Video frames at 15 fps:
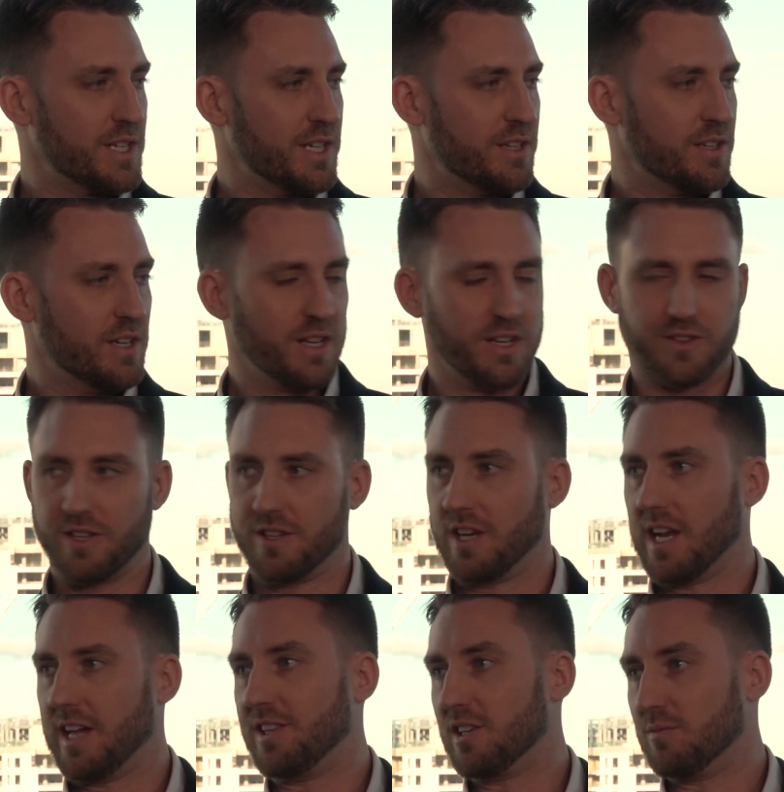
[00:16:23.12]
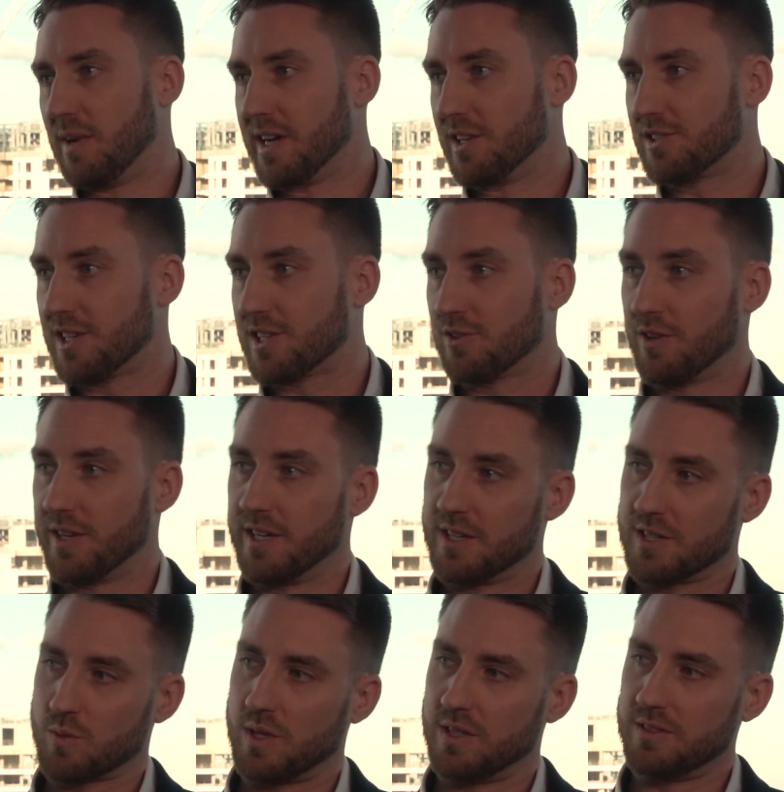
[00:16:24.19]
the lender may insist on it
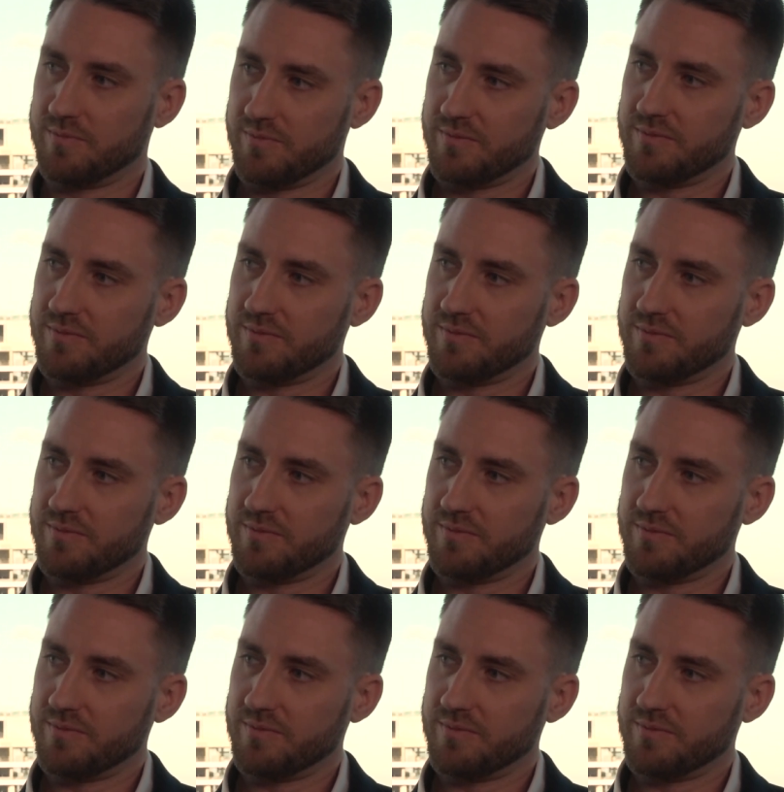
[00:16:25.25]
as well.